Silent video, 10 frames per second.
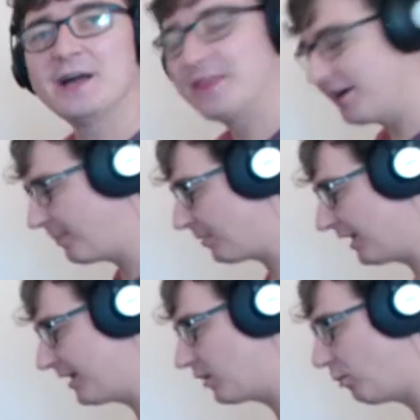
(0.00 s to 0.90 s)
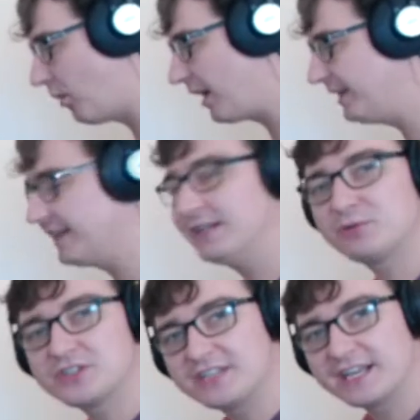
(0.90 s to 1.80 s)
that are played quietly,
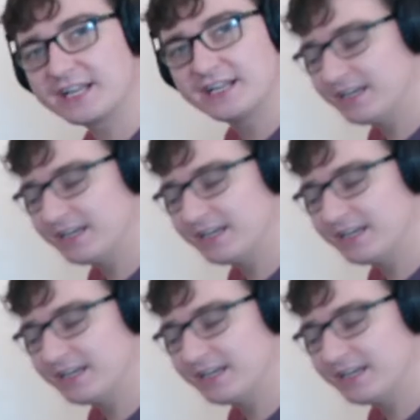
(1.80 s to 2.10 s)
little stick